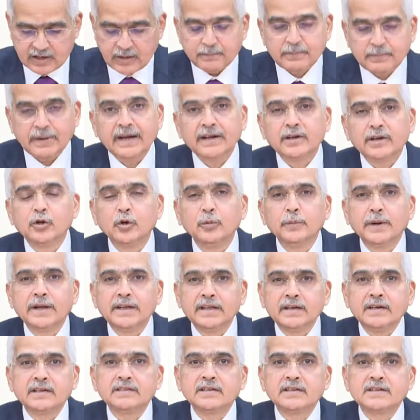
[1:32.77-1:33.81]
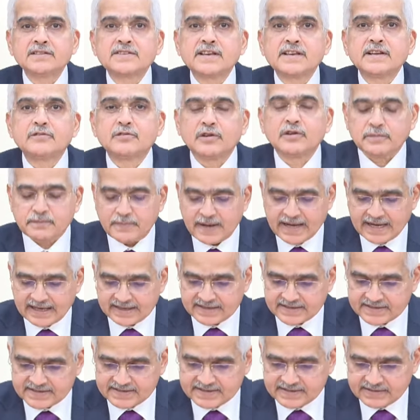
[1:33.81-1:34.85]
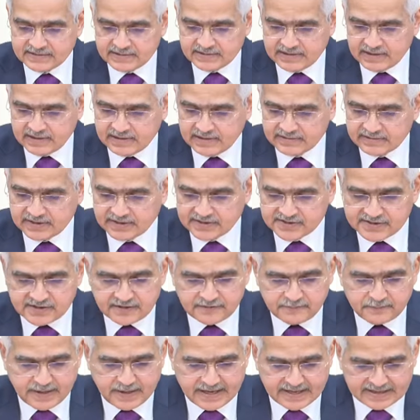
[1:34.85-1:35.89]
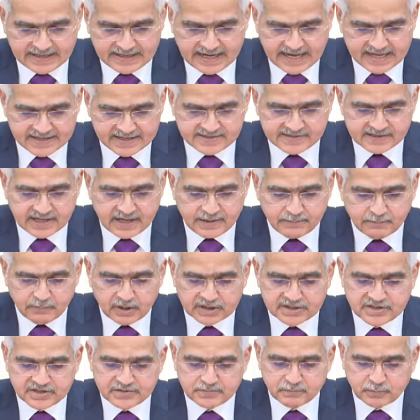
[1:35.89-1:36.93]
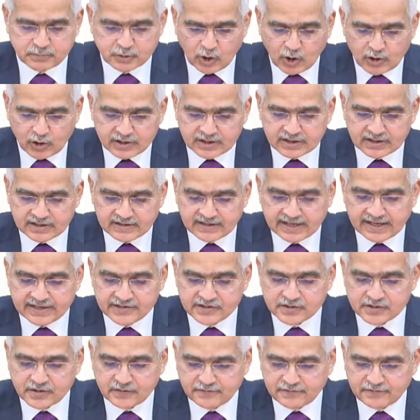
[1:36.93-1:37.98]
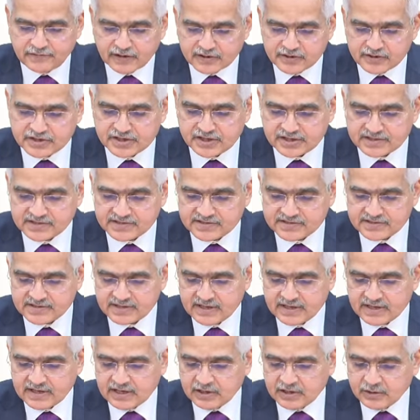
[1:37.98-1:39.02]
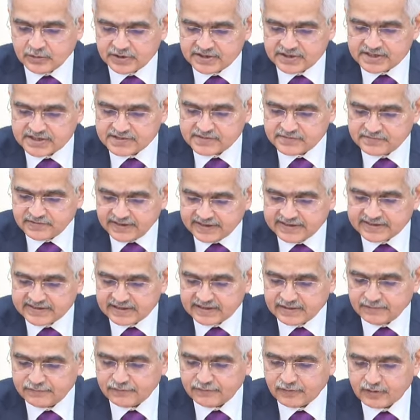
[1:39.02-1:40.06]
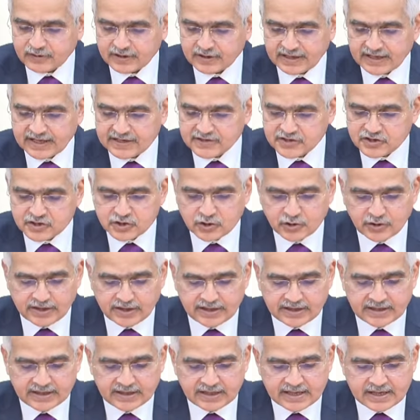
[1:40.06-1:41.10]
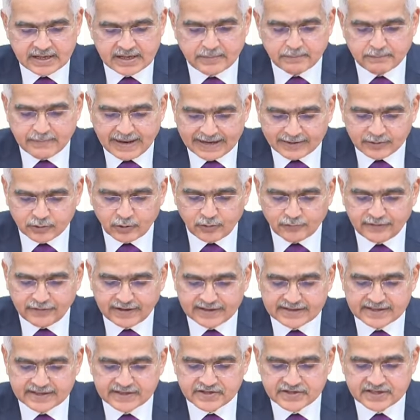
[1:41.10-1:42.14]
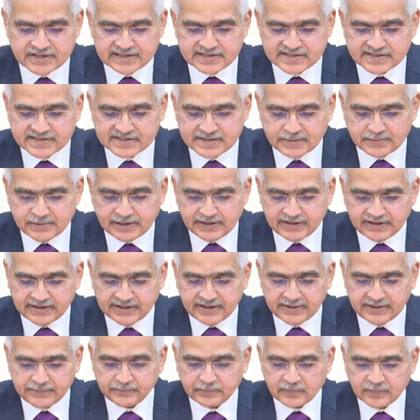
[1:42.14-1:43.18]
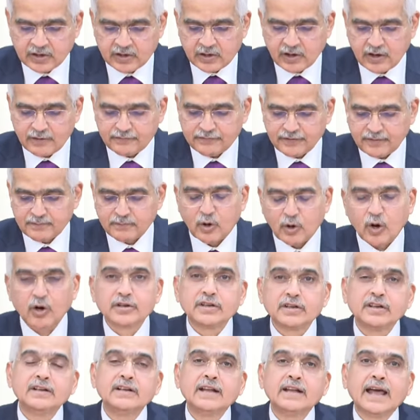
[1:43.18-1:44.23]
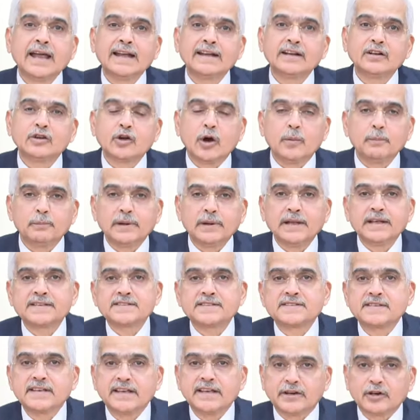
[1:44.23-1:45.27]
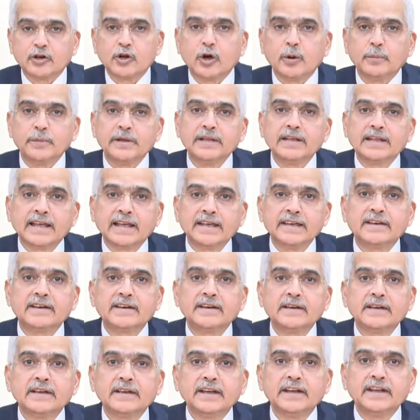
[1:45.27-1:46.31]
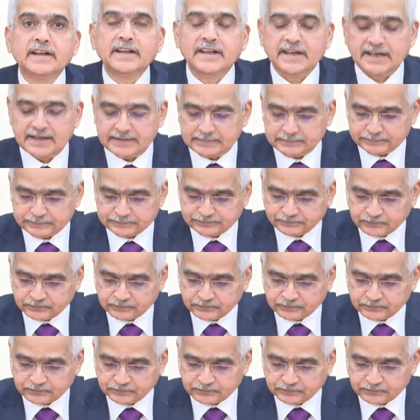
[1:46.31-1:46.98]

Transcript: Compared to many other central banks, the Reserve Bank has a much broader range of functions, which is vital for ensuring macro-financial stability of a modern and complex economy like India.